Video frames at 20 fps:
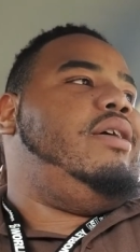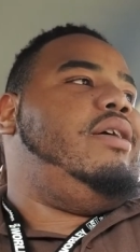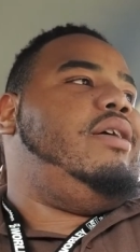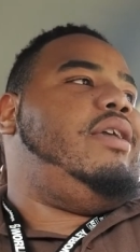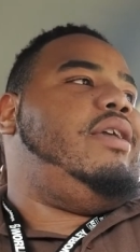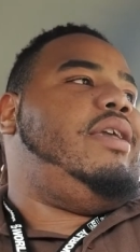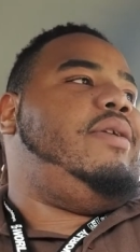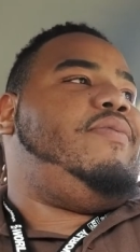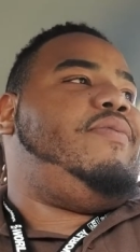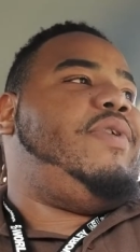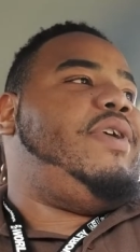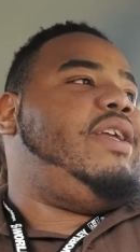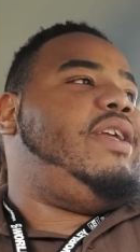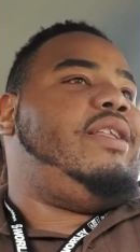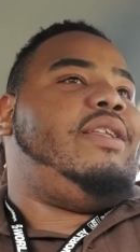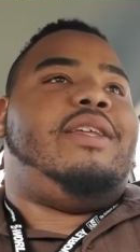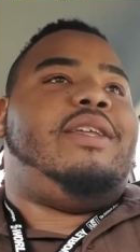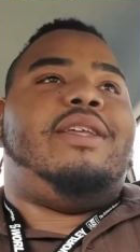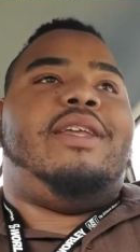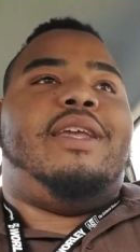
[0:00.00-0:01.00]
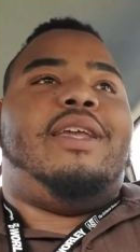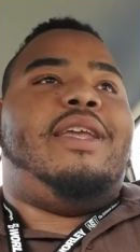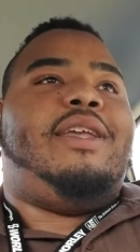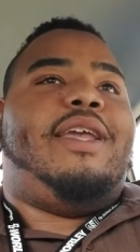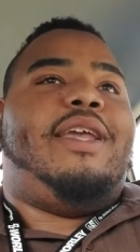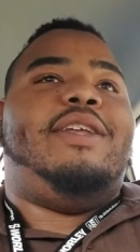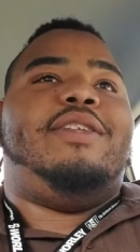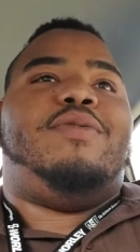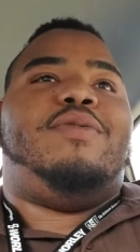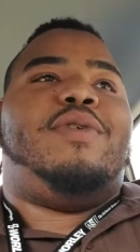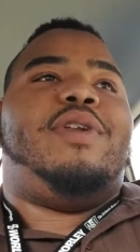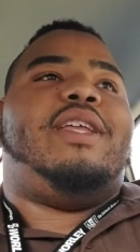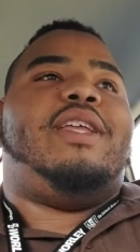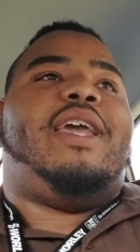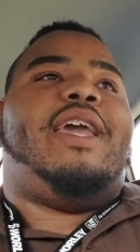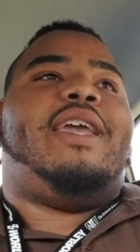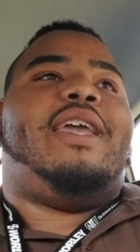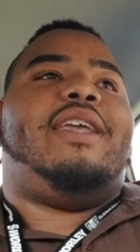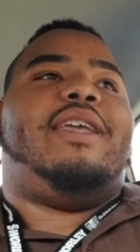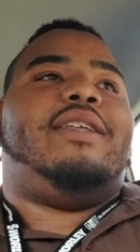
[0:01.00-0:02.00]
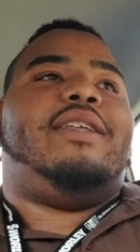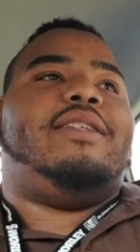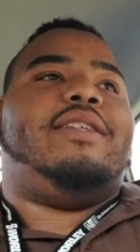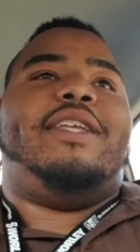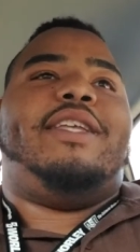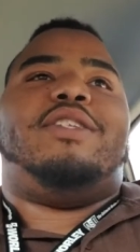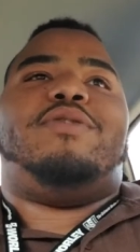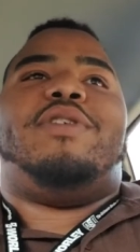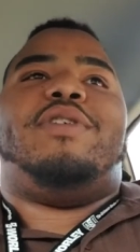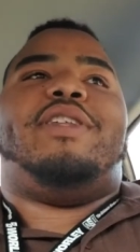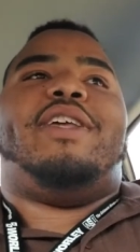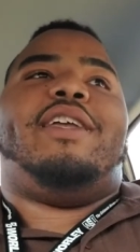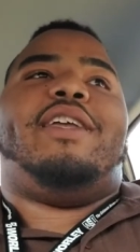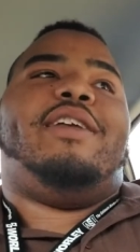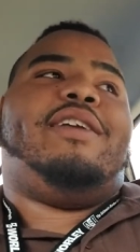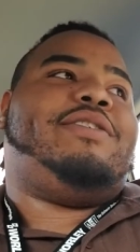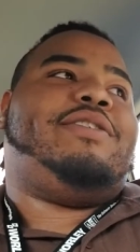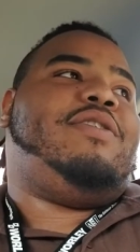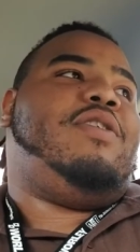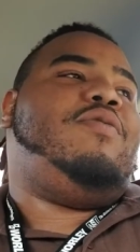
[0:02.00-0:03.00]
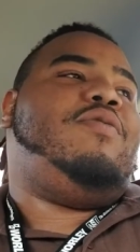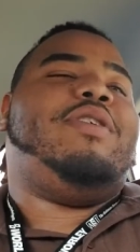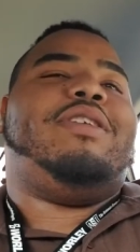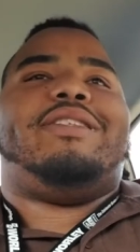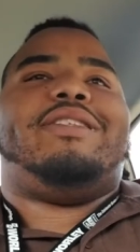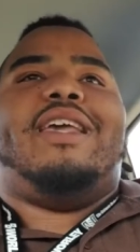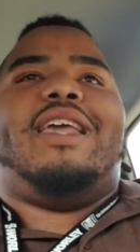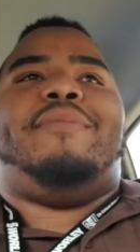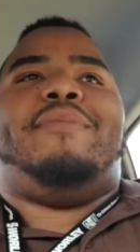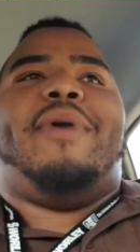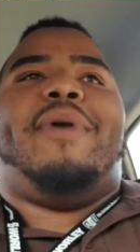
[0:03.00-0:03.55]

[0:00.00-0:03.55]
He freaking he, he he 28. He 28 years old. We the same